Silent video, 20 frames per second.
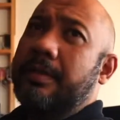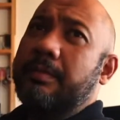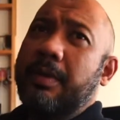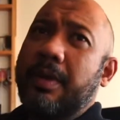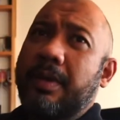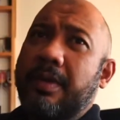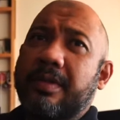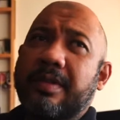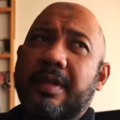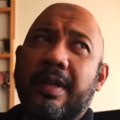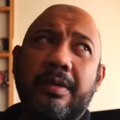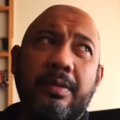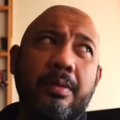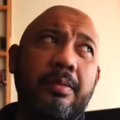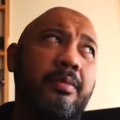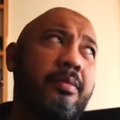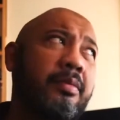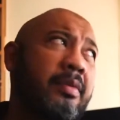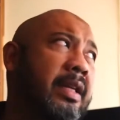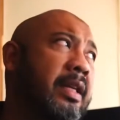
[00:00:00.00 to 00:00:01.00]
because I
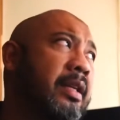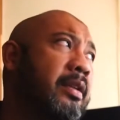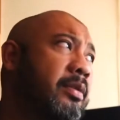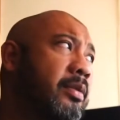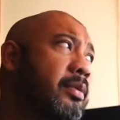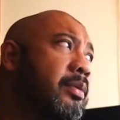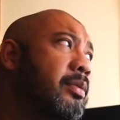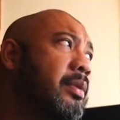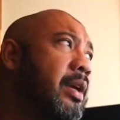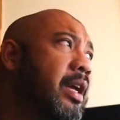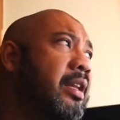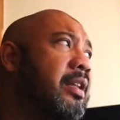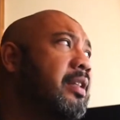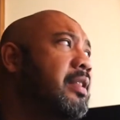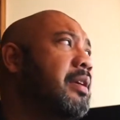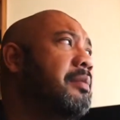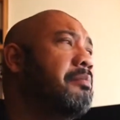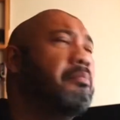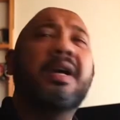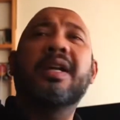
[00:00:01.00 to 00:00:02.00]
don't really do
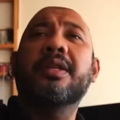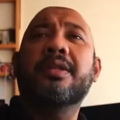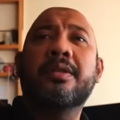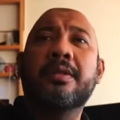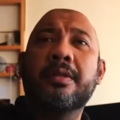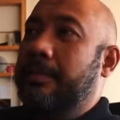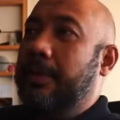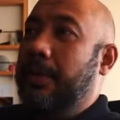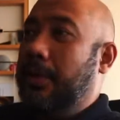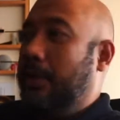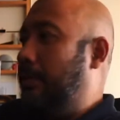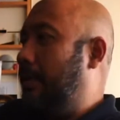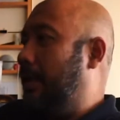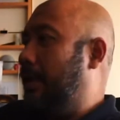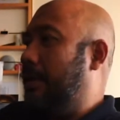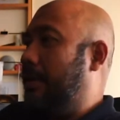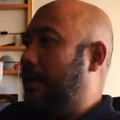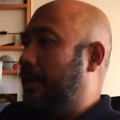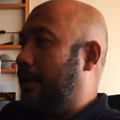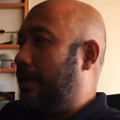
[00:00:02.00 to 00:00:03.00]
anything much
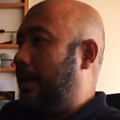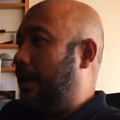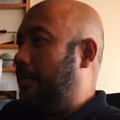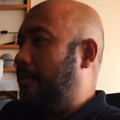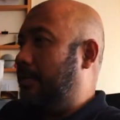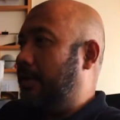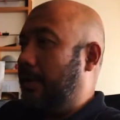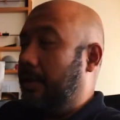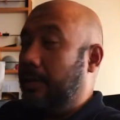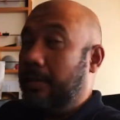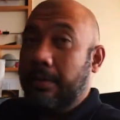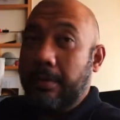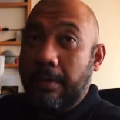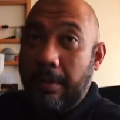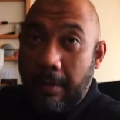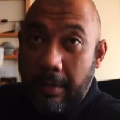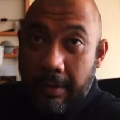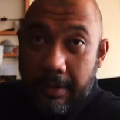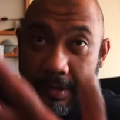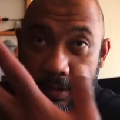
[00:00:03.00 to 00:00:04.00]
during the MCO
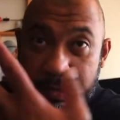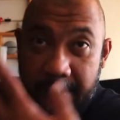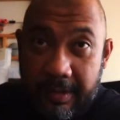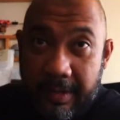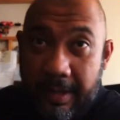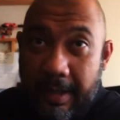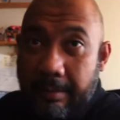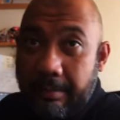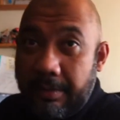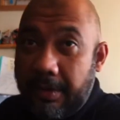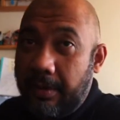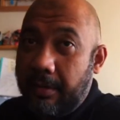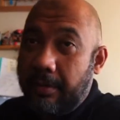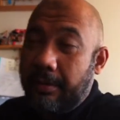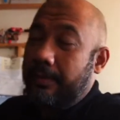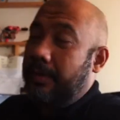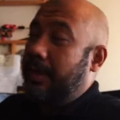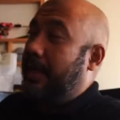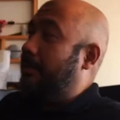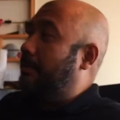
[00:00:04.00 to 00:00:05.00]
or the CMCO
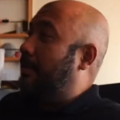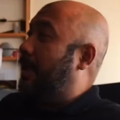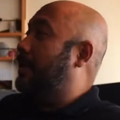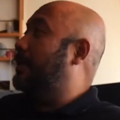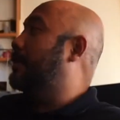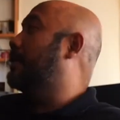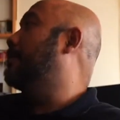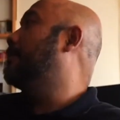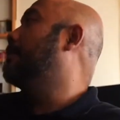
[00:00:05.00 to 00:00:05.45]
for that matter.